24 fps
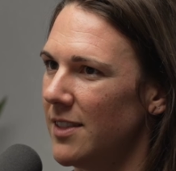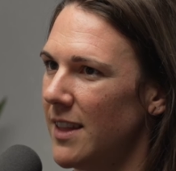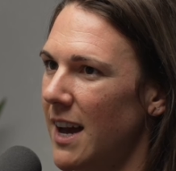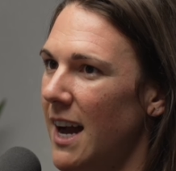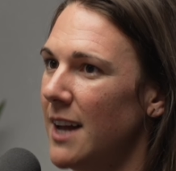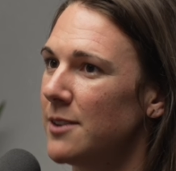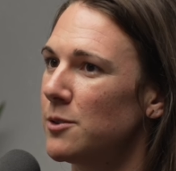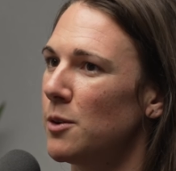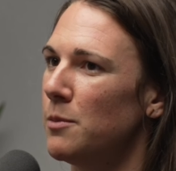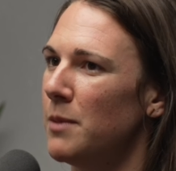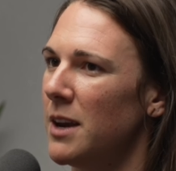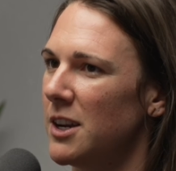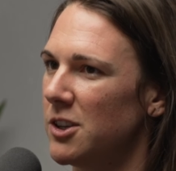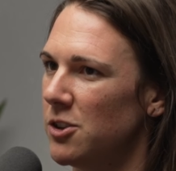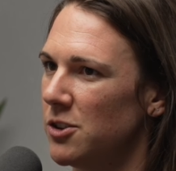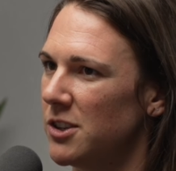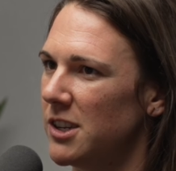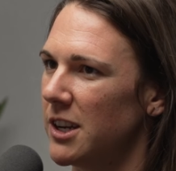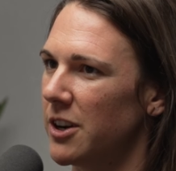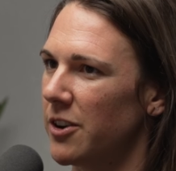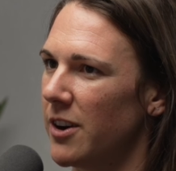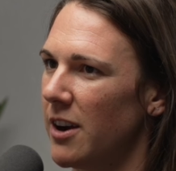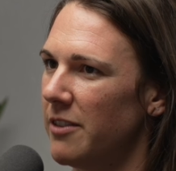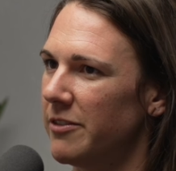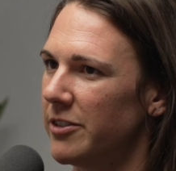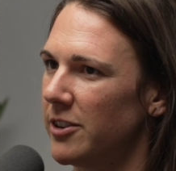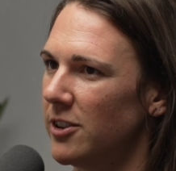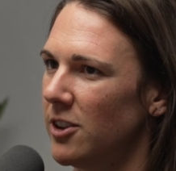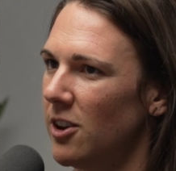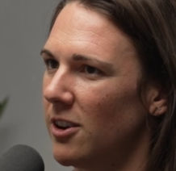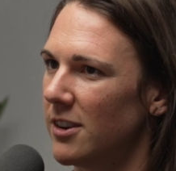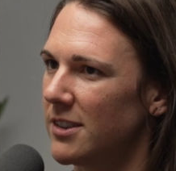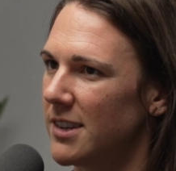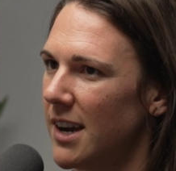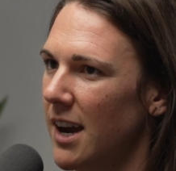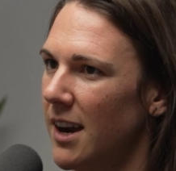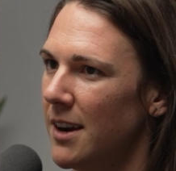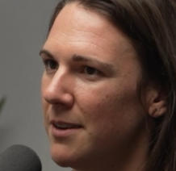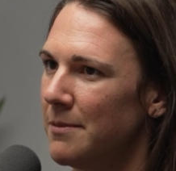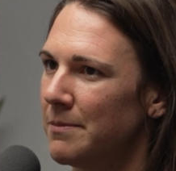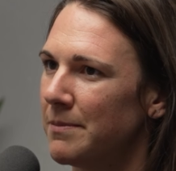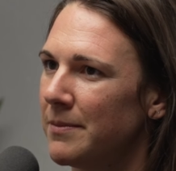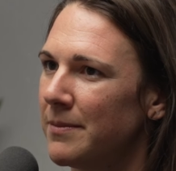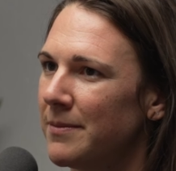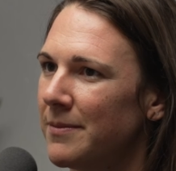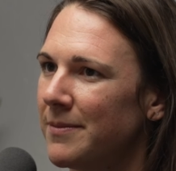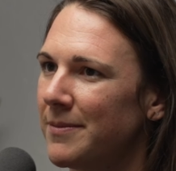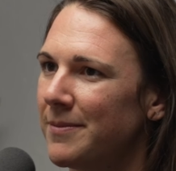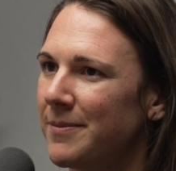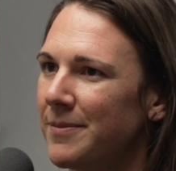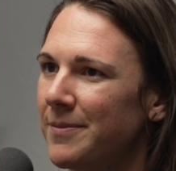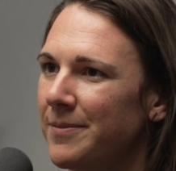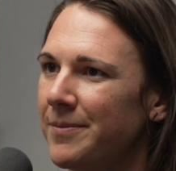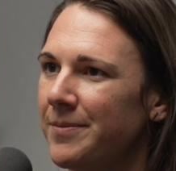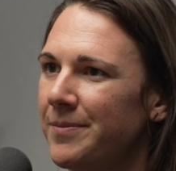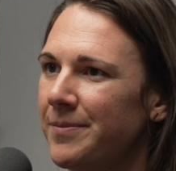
Yeah. And that's what makes you stick around for a long time. Yeah.